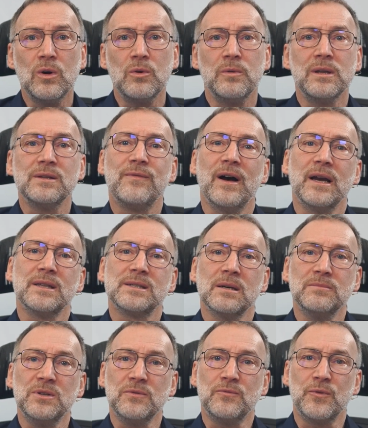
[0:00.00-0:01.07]
we will find
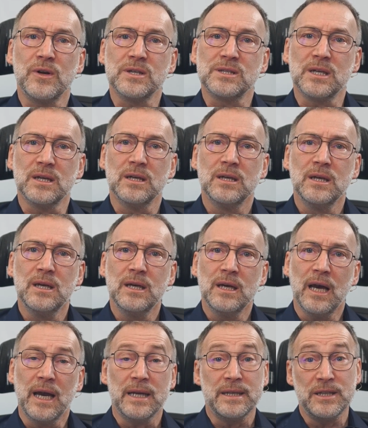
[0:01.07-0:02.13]
some difference.
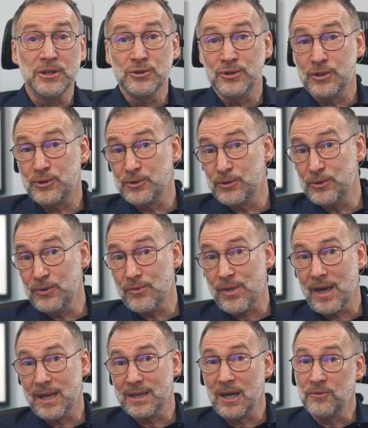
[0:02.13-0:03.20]
And in order to do
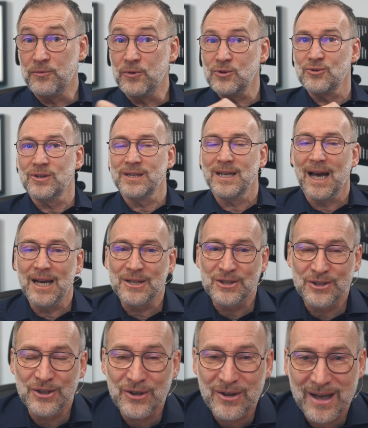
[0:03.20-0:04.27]
that, unfortunately, I
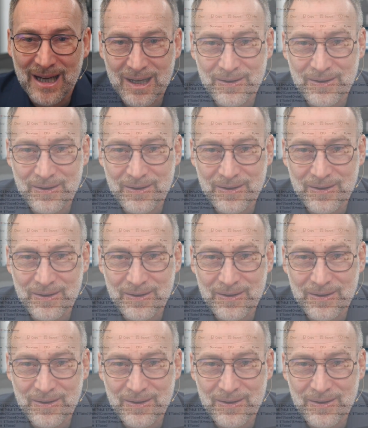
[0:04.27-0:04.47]
don't